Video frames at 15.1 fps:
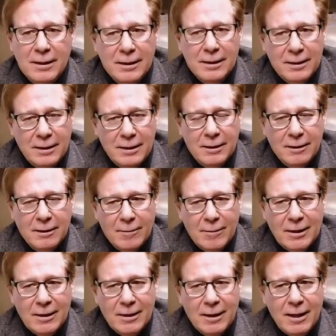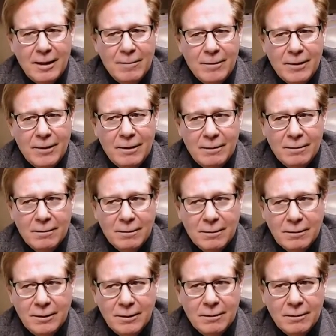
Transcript: you know, I mean, hey, being young